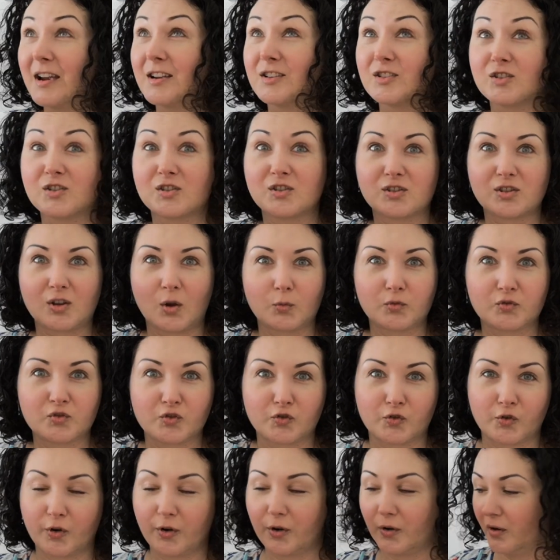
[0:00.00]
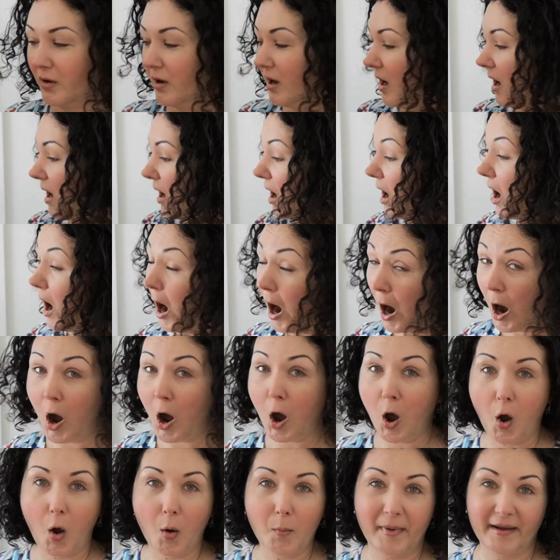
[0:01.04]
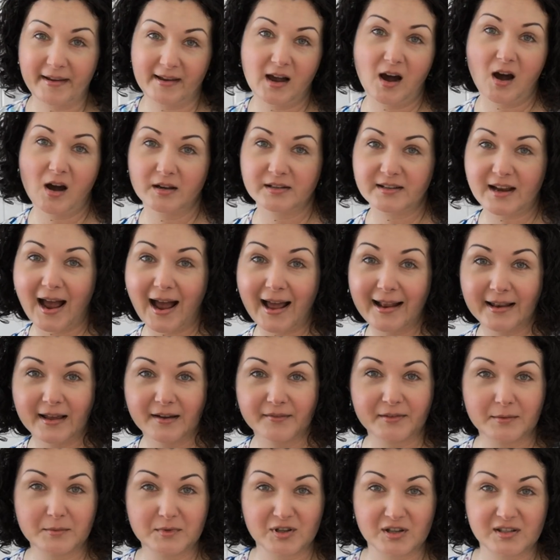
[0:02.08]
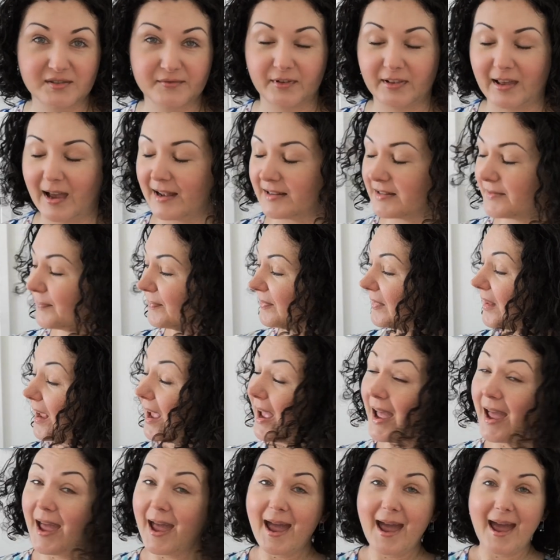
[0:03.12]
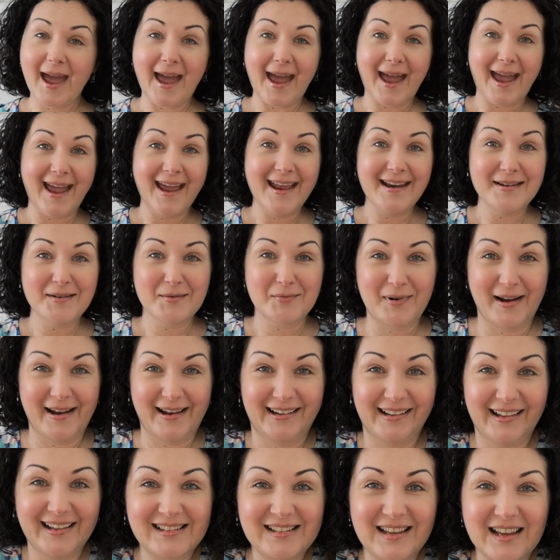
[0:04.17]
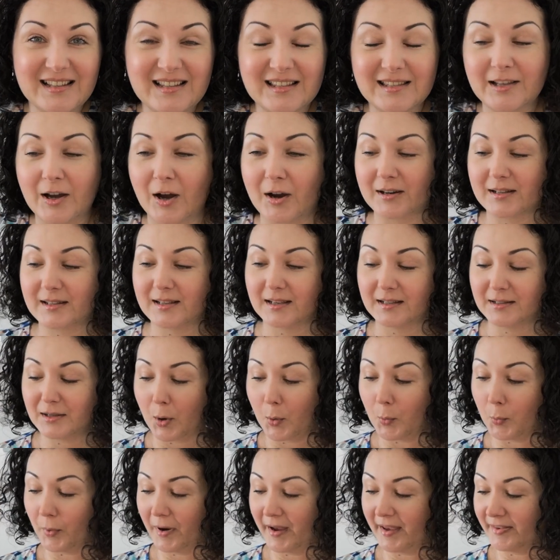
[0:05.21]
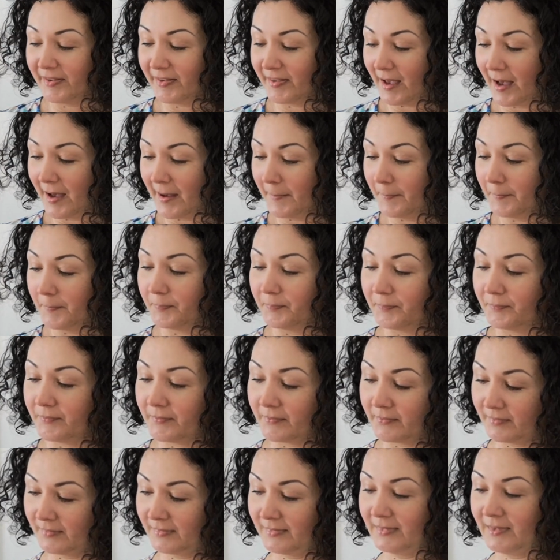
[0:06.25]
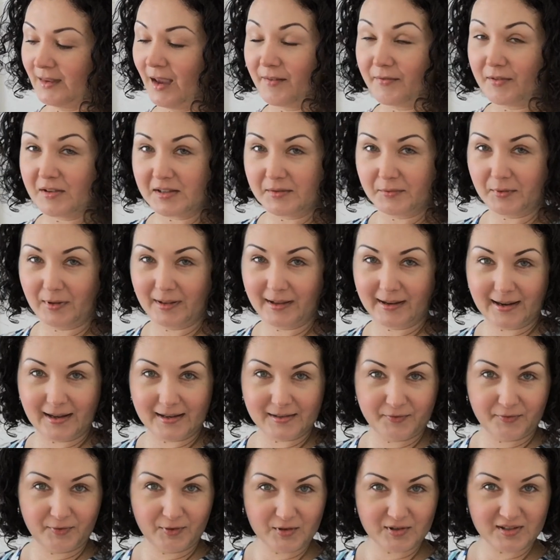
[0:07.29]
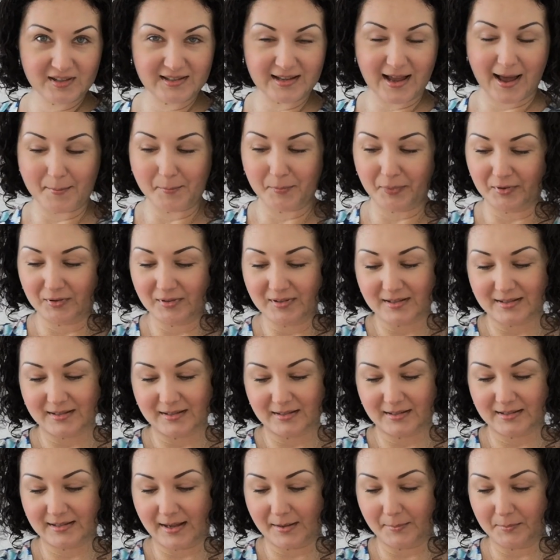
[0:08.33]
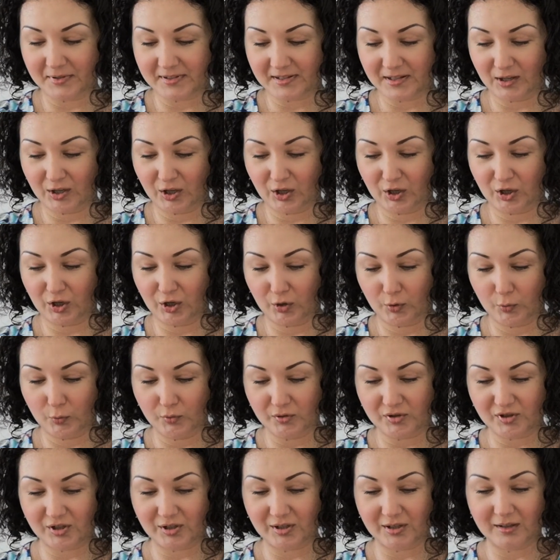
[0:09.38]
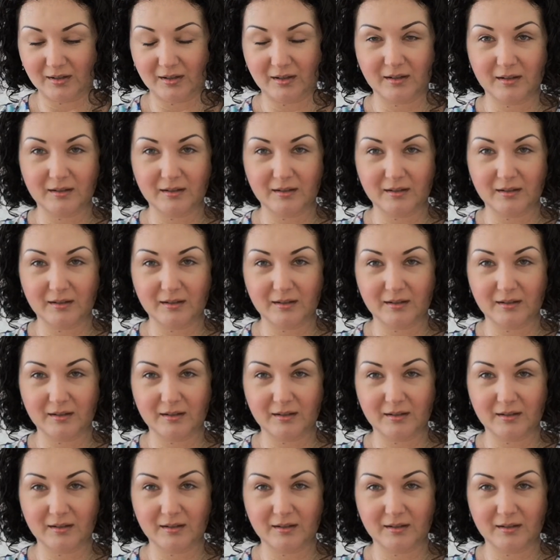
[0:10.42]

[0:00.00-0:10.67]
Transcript: So true. Oh my God, I love them just for that. Anyway, let's get started with, first of all, I got a few samples. Samples are cute.